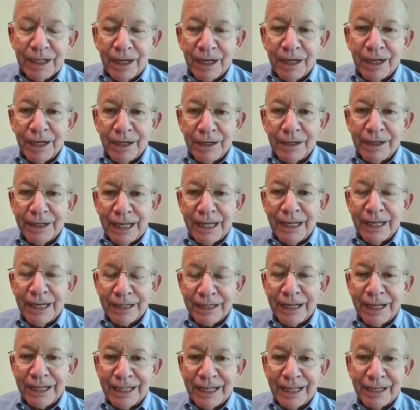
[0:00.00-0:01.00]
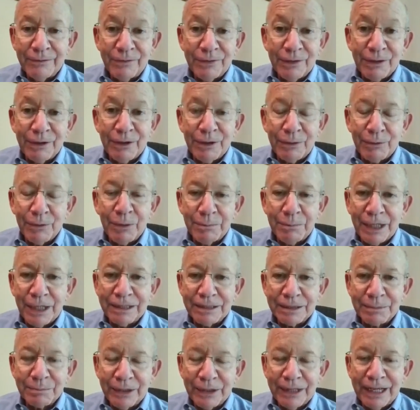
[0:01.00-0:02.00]
And I had a very
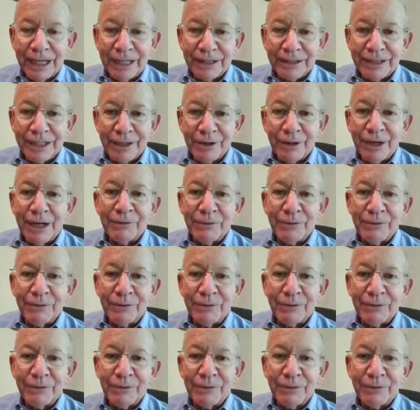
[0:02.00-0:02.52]
robust plan there.